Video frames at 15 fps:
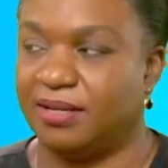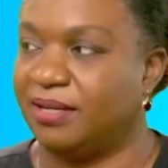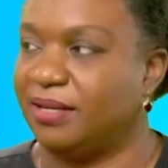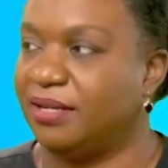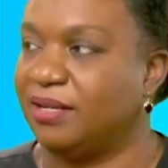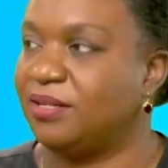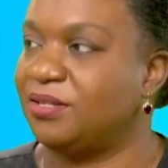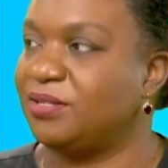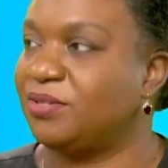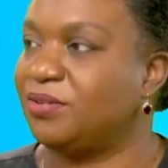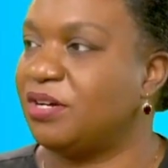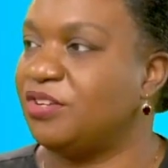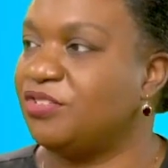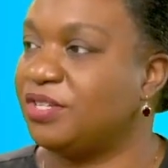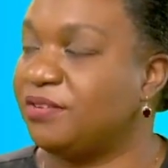So
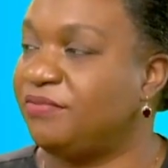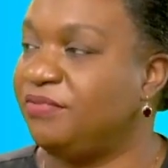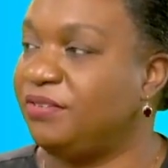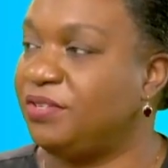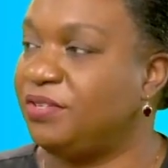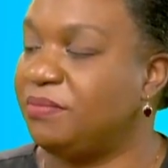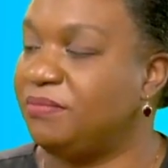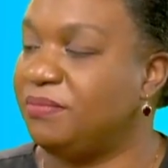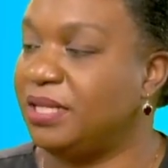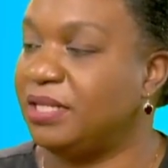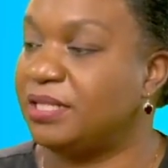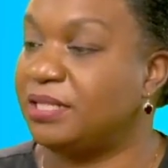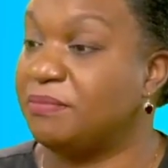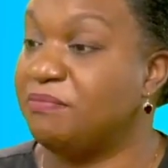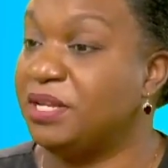150
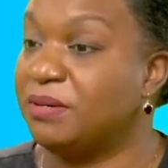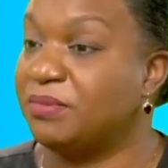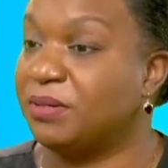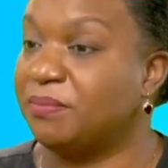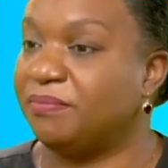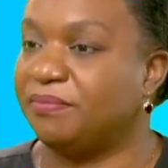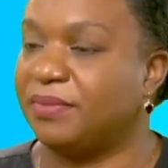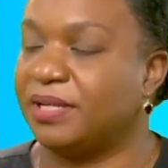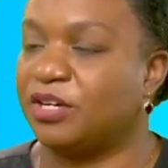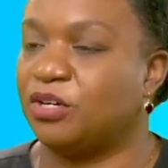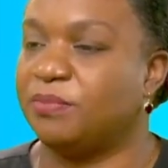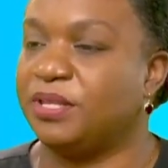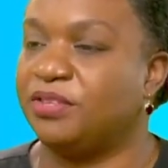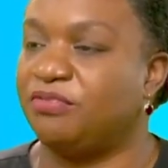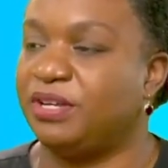minutes minimum. That could
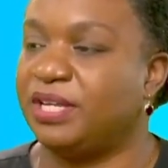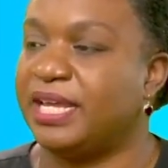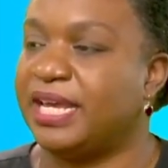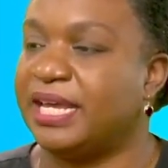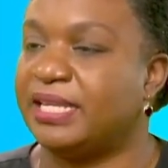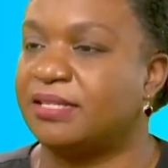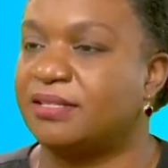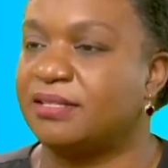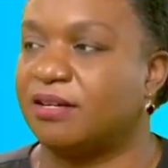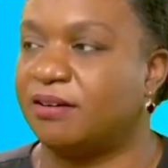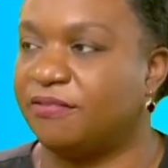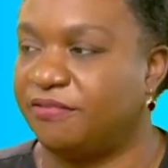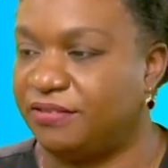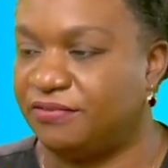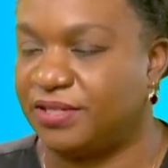be 3 days of
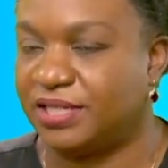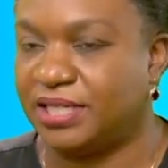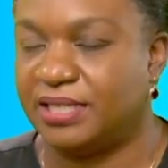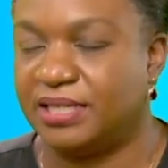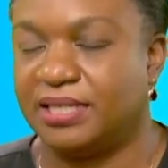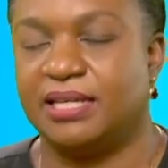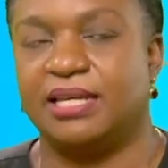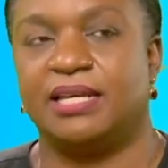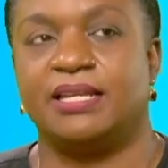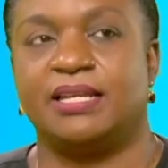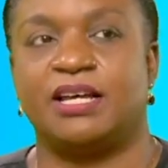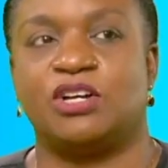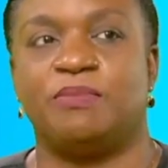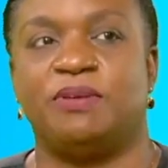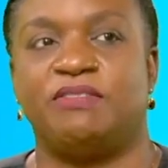50.
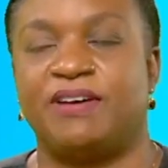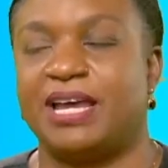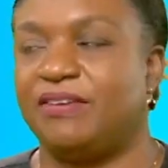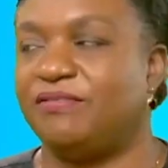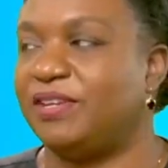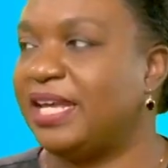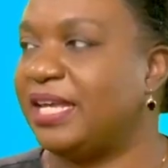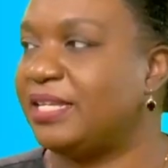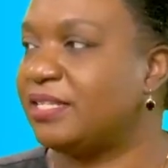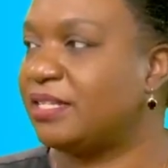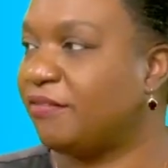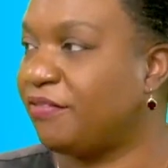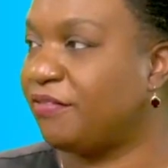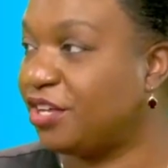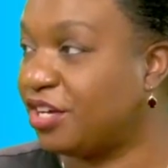That could be 5 days
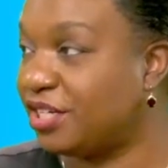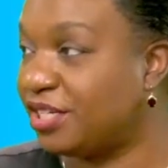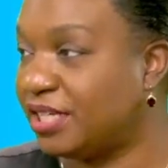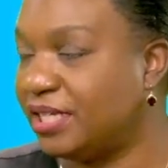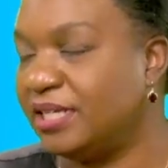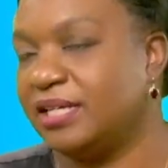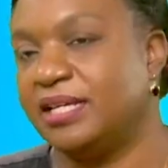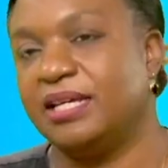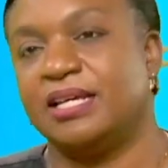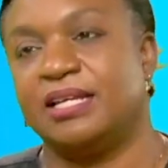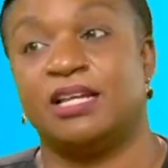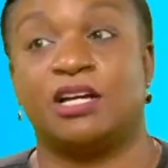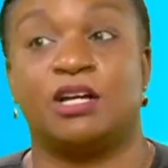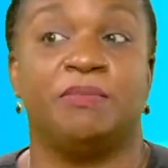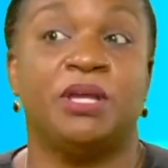of 30.
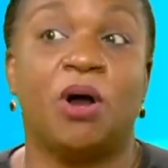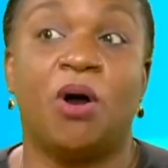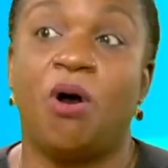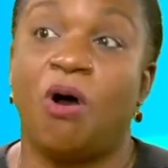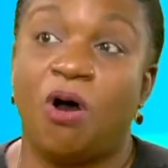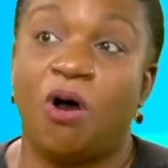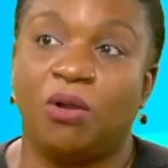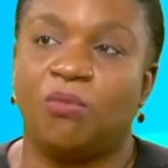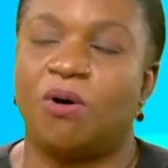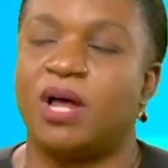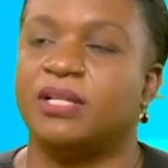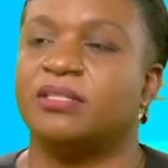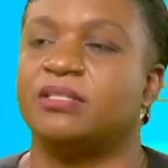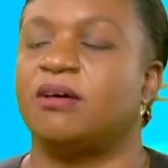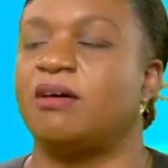That could be all
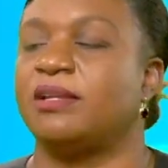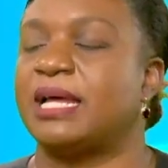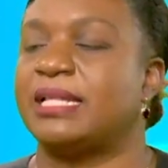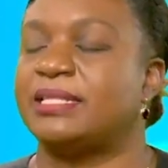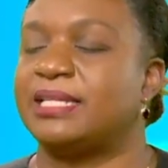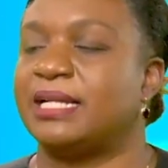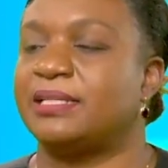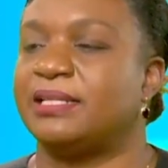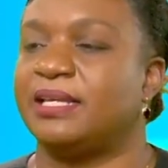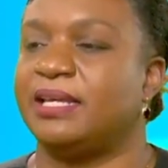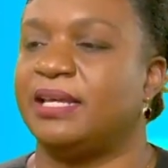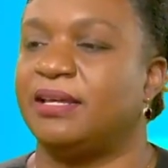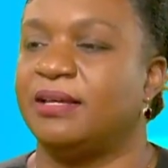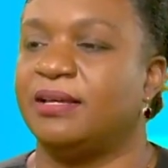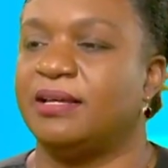once on that
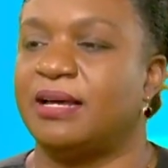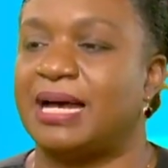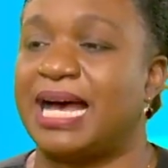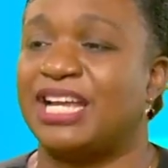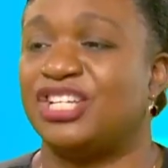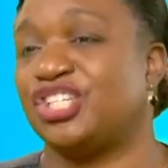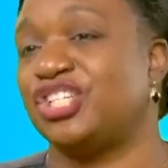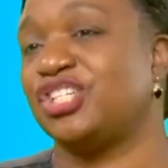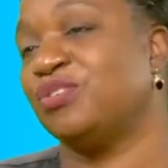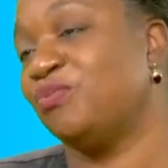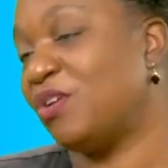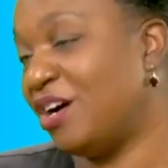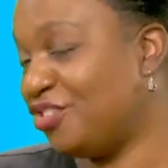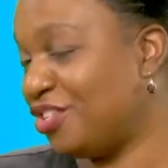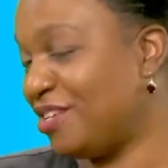Saturday,
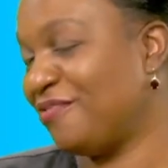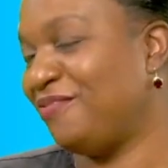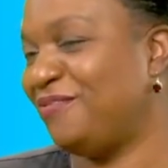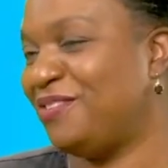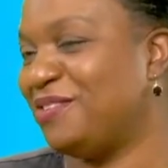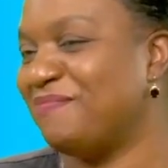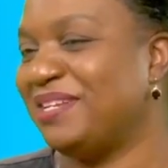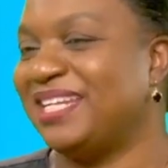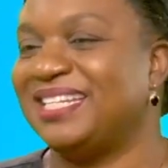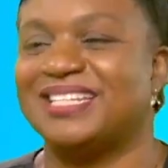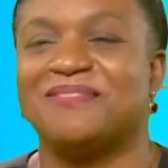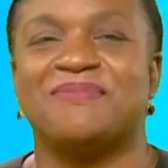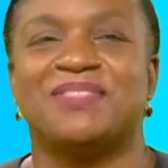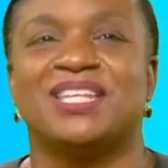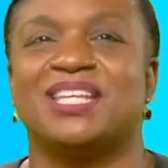150 minutes.
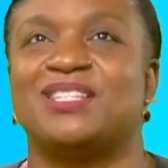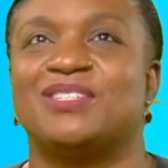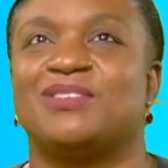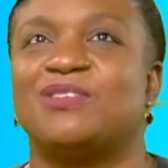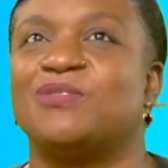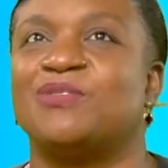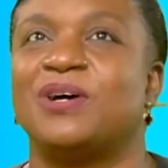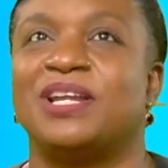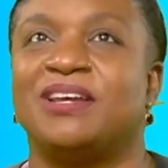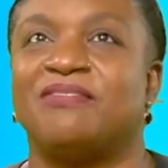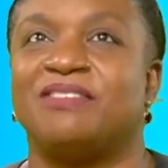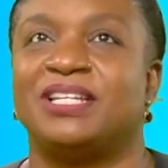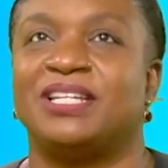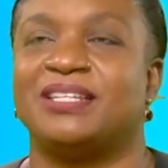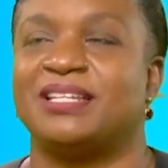So whatever
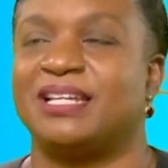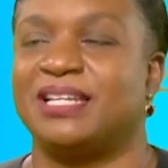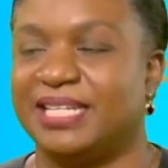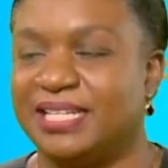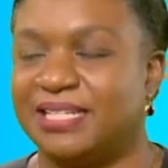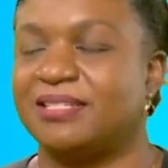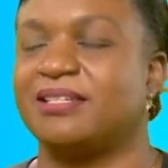it is, at least